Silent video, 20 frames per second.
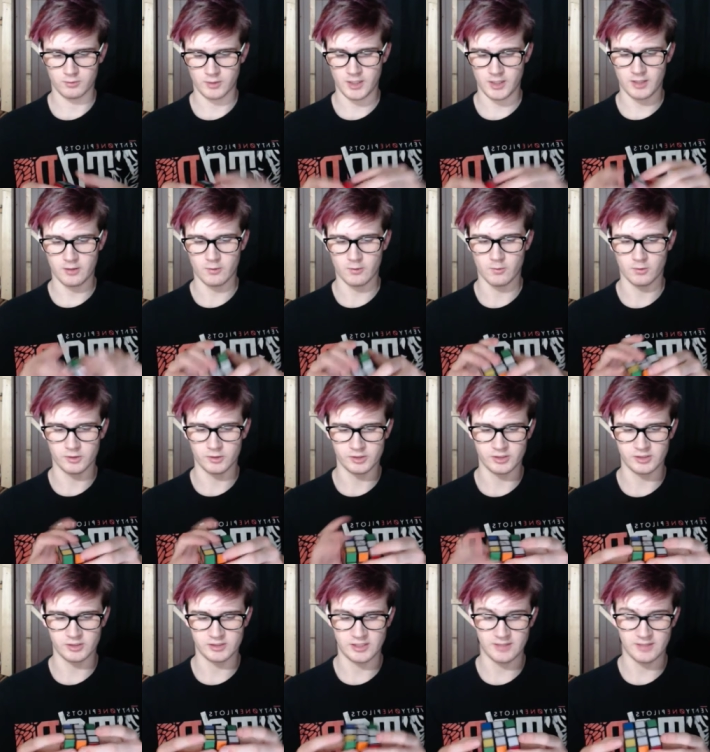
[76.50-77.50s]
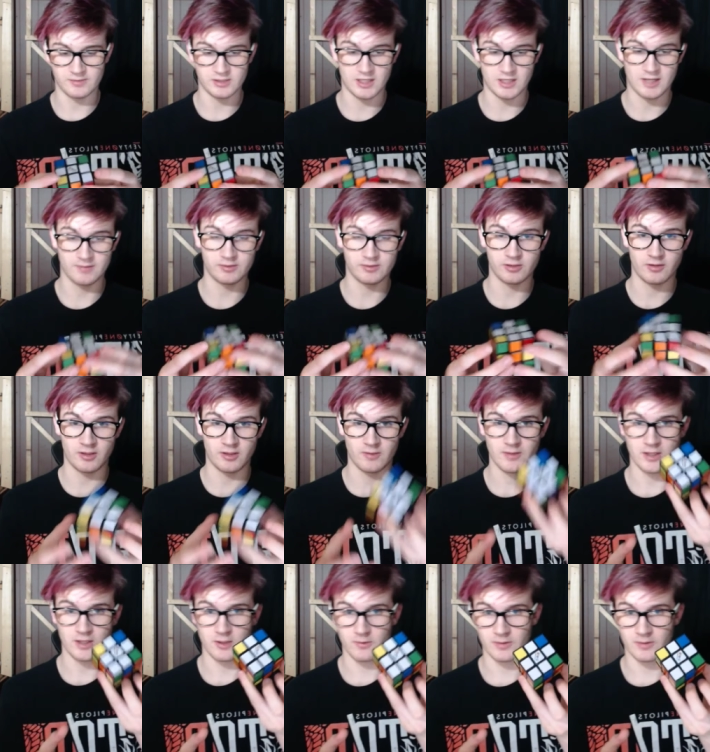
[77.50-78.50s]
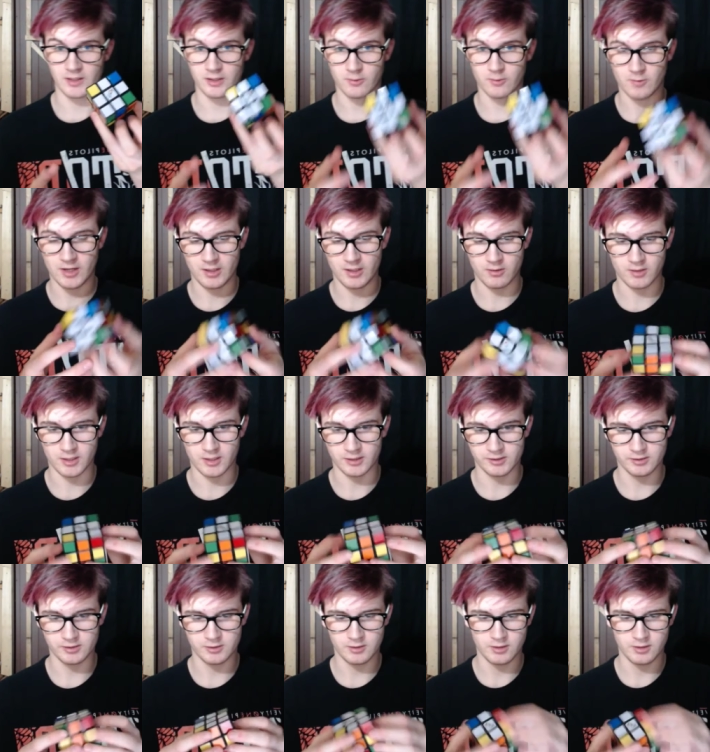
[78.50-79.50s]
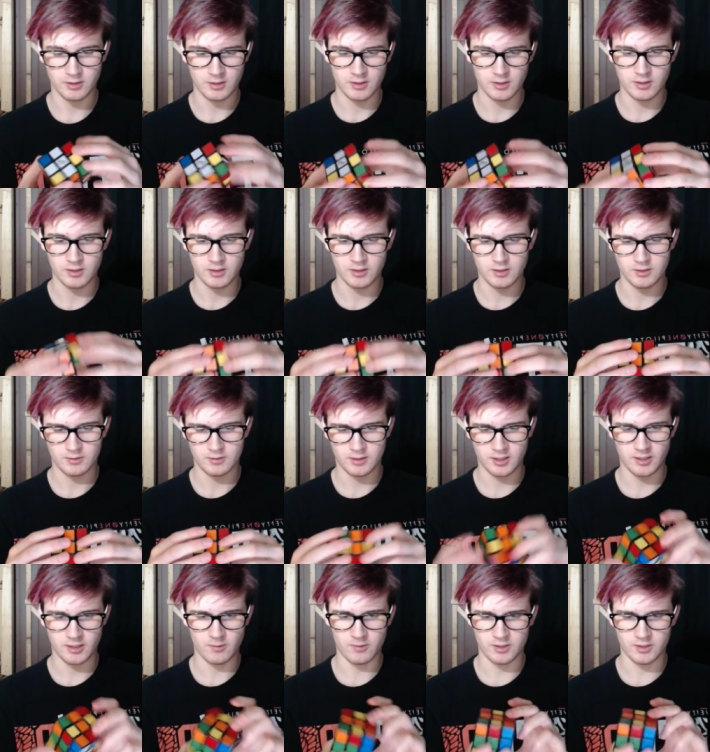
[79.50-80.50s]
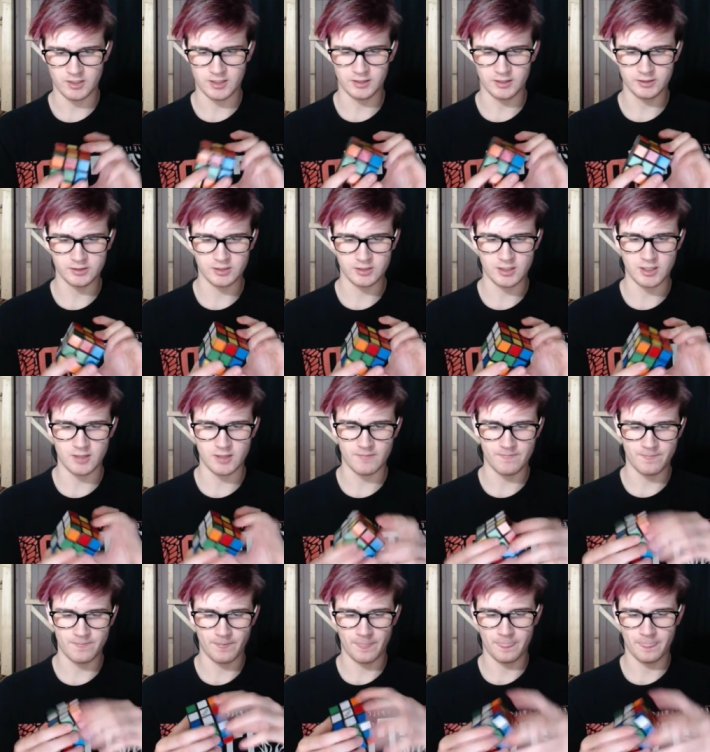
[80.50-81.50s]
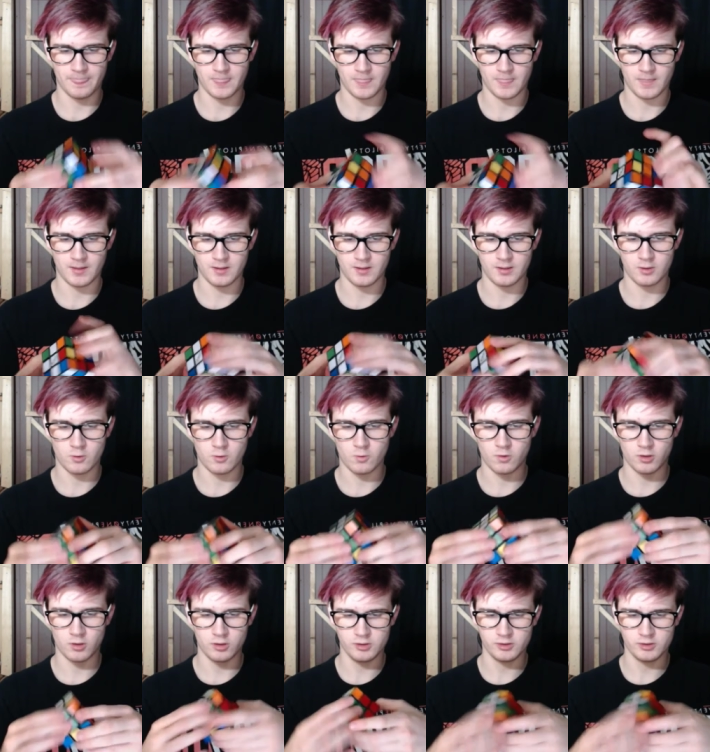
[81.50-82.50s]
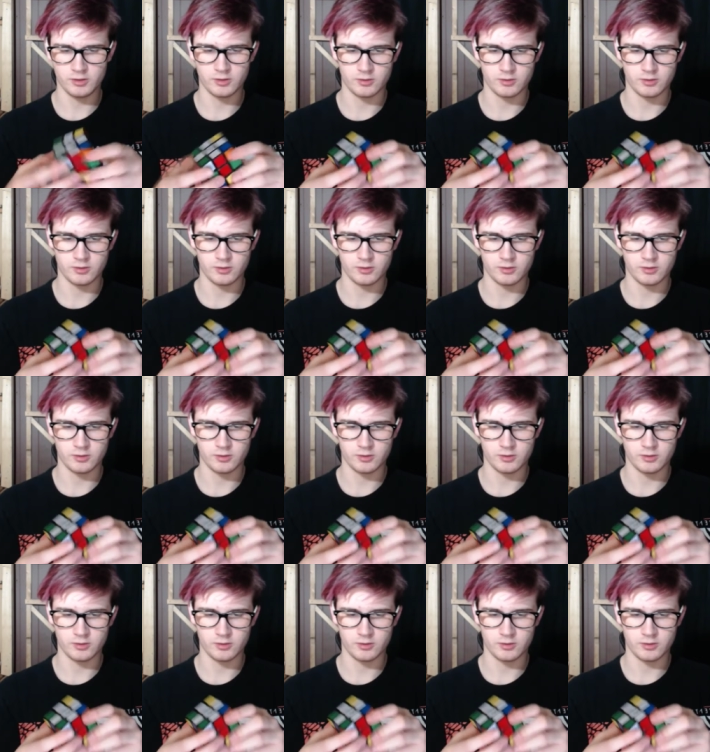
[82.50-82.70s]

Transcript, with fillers: and the orange at the same time. So there we go, we got the white cross. Okay, what next? Um, corners.